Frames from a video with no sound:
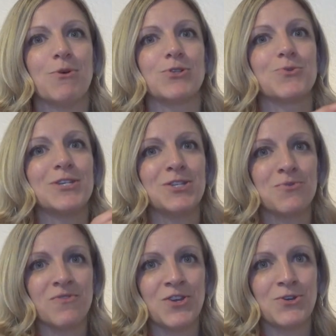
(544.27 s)
most
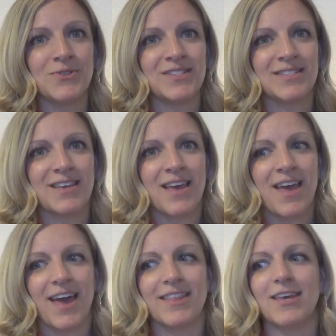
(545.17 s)
recent reviews
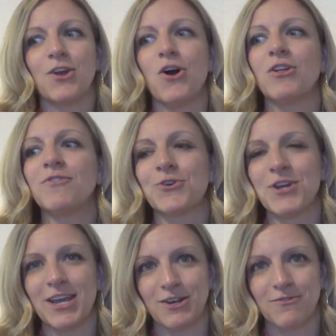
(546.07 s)
and then all of your
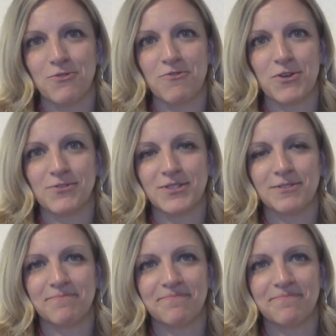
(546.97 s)
negative reviews.